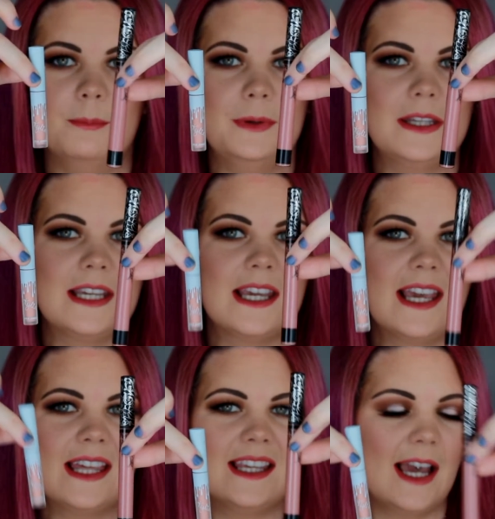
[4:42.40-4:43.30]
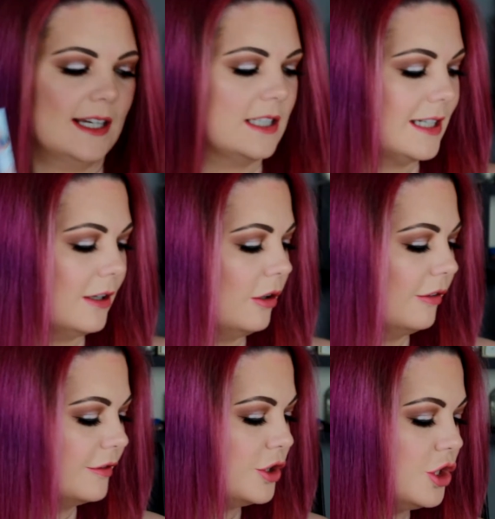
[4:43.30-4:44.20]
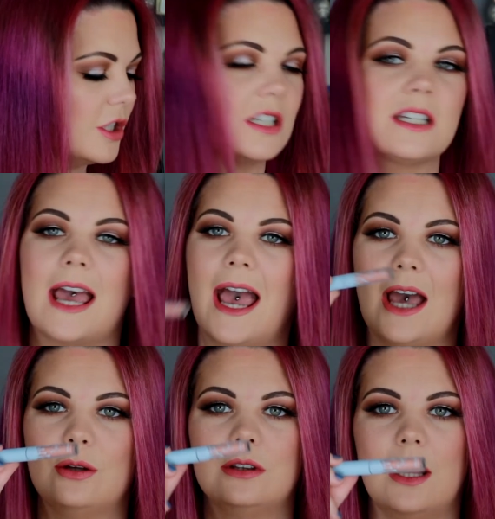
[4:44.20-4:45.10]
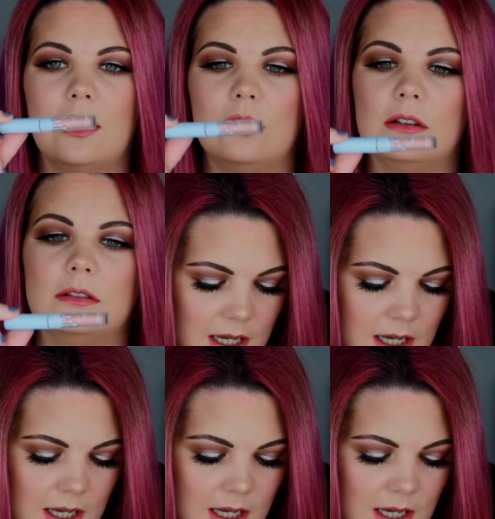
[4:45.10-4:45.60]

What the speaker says: But you can get the idea of just how little.